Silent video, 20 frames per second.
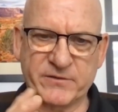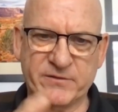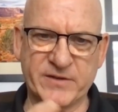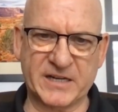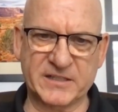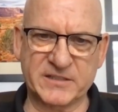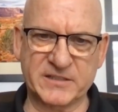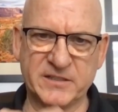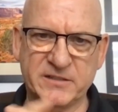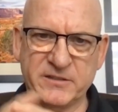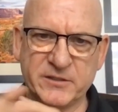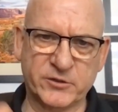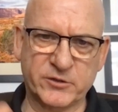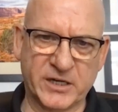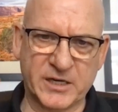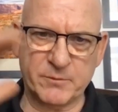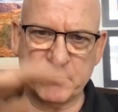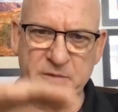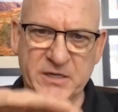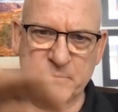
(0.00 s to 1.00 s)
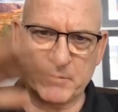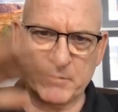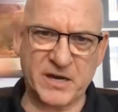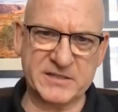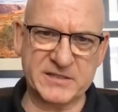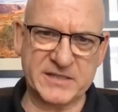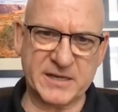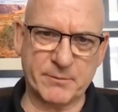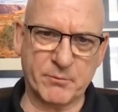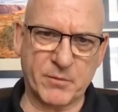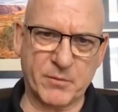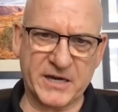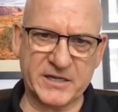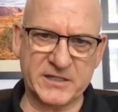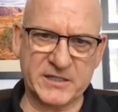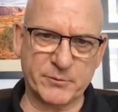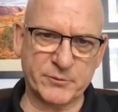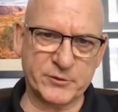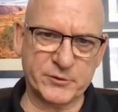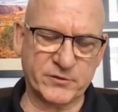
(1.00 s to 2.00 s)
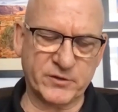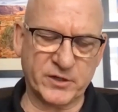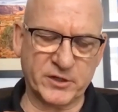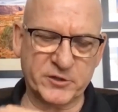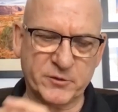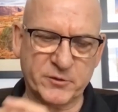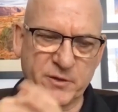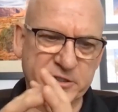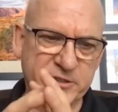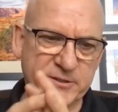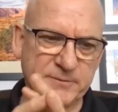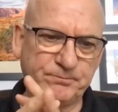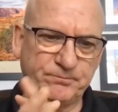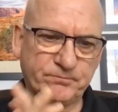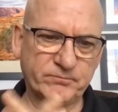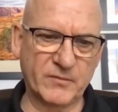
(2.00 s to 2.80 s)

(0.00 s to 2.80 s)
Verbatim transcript: the vaccine to try to minimize that body temperature fluctuation.